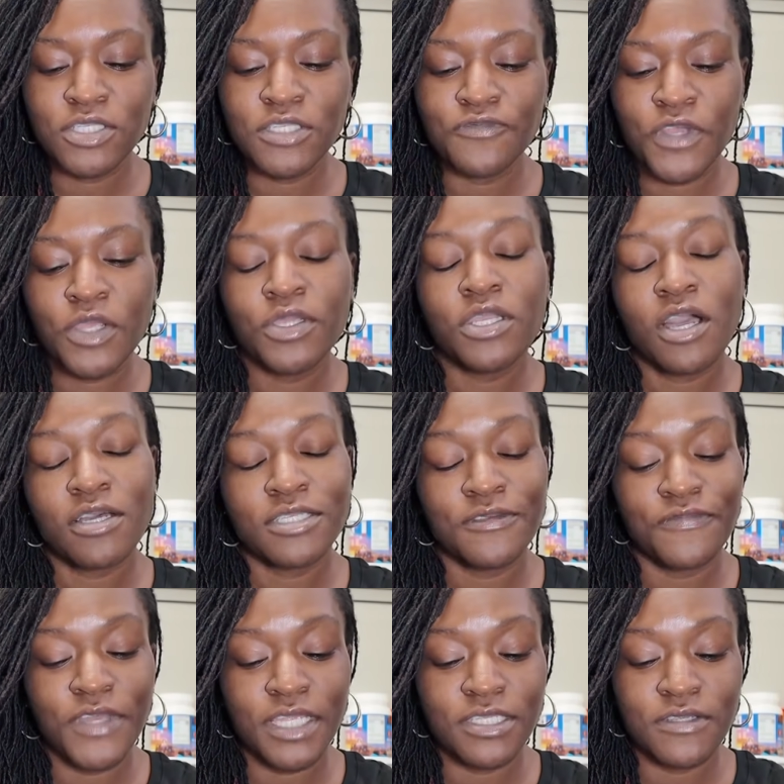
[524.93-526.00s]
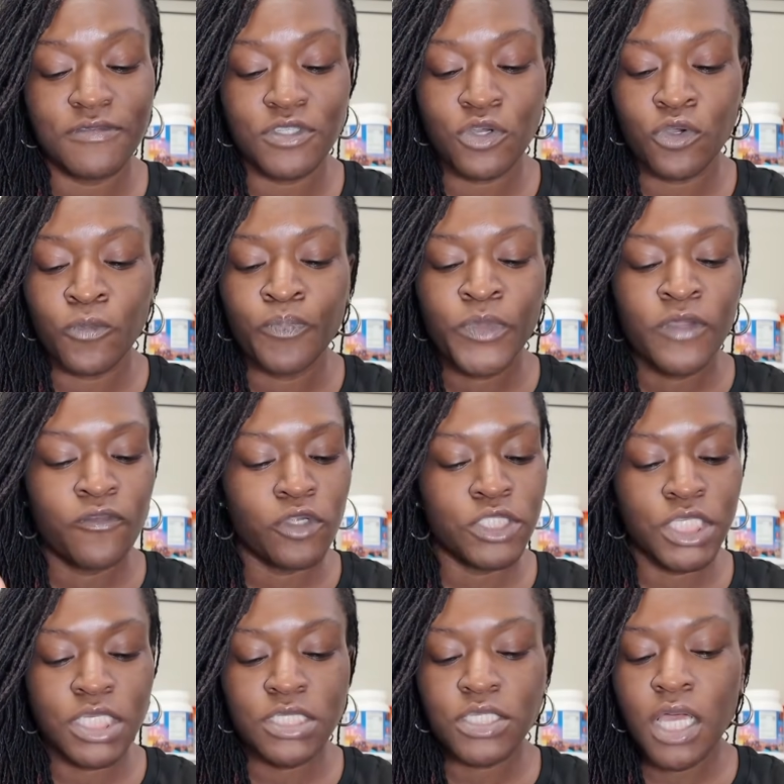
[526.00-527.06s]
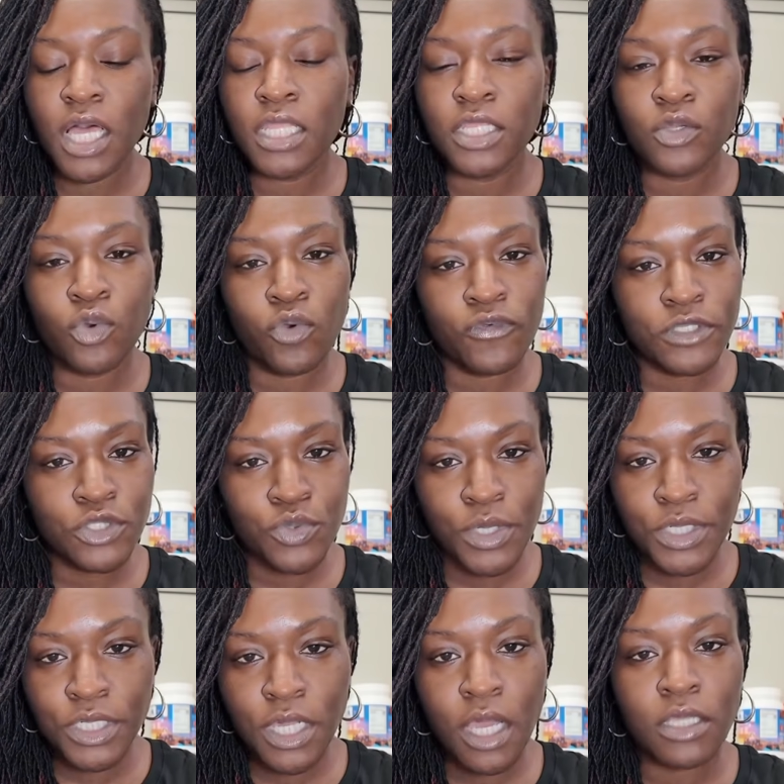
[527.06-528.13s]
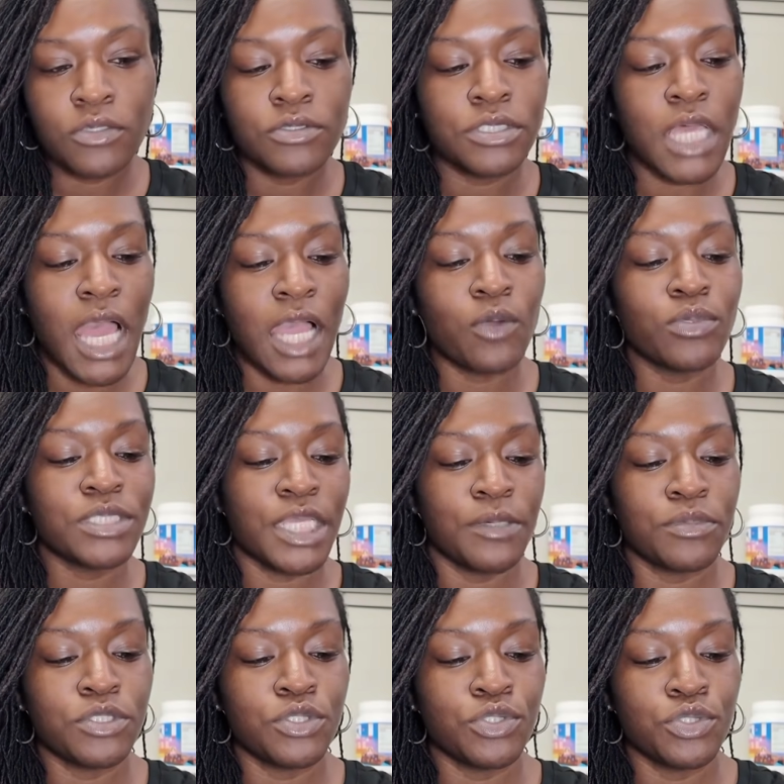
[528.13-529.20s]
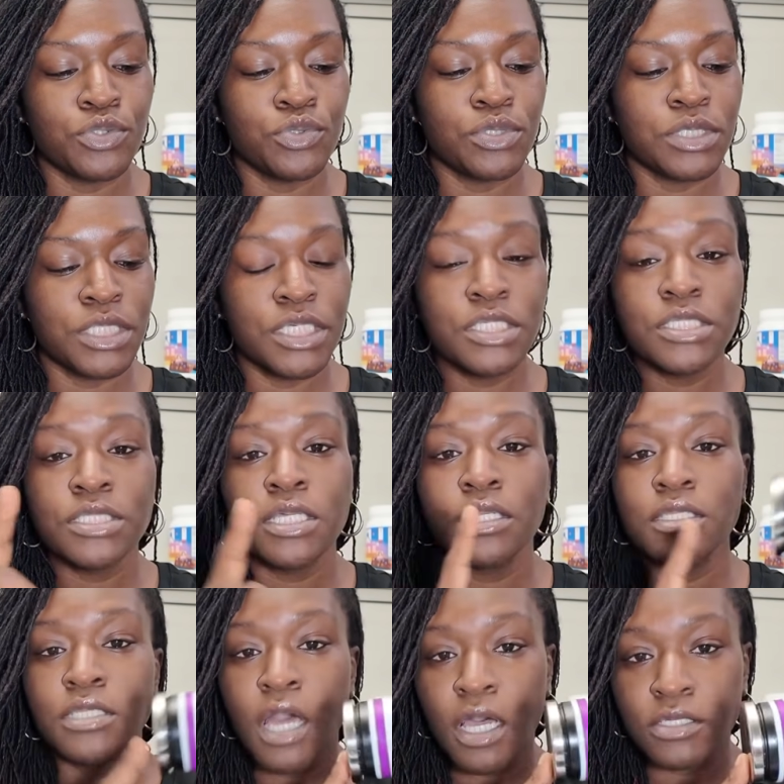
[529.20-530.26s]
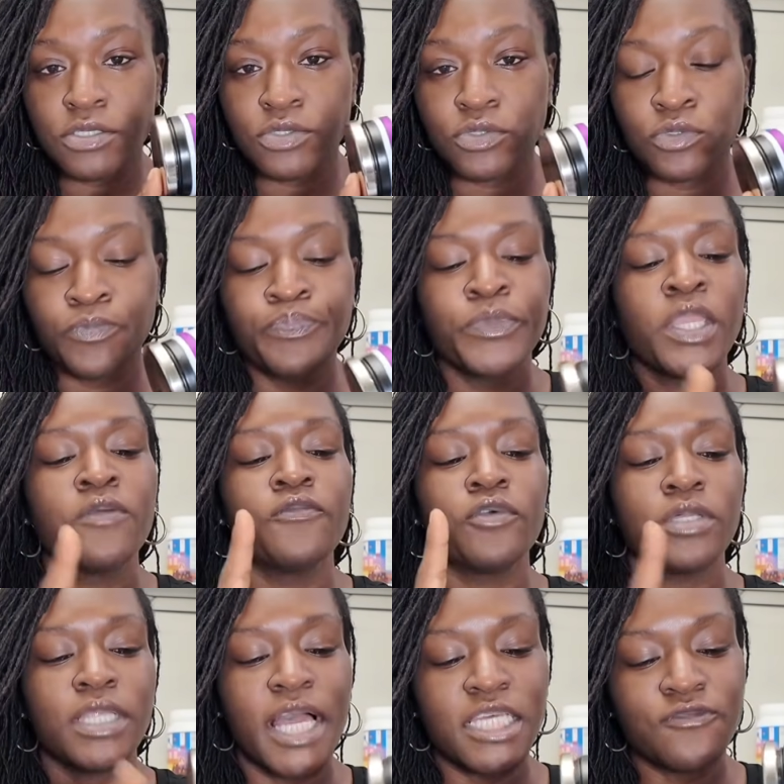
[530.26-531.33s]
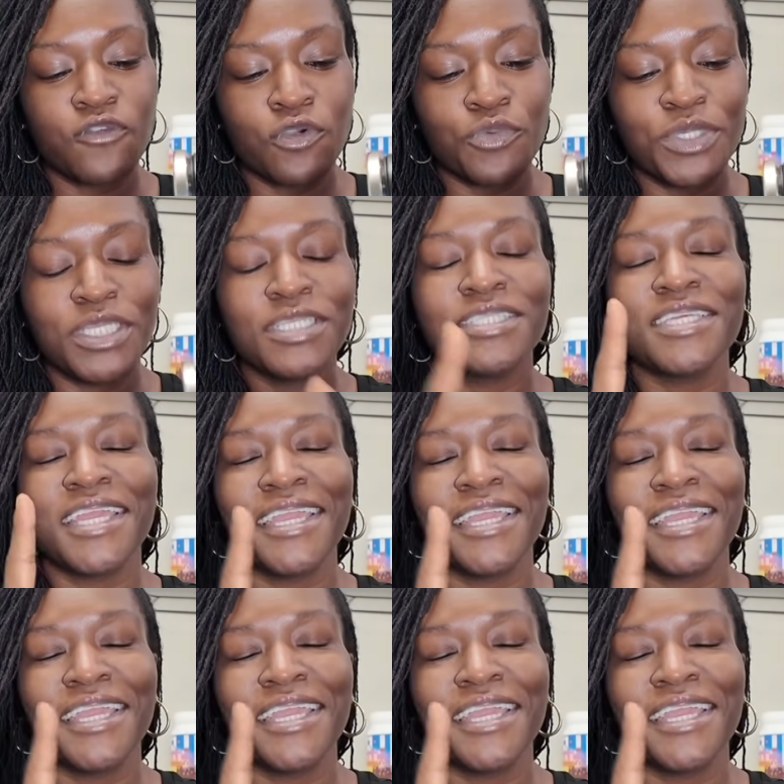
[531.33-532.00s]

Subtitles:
Is very cost effective. So for just a little over $200, I was able to use this nozzle for the last 4 weeks.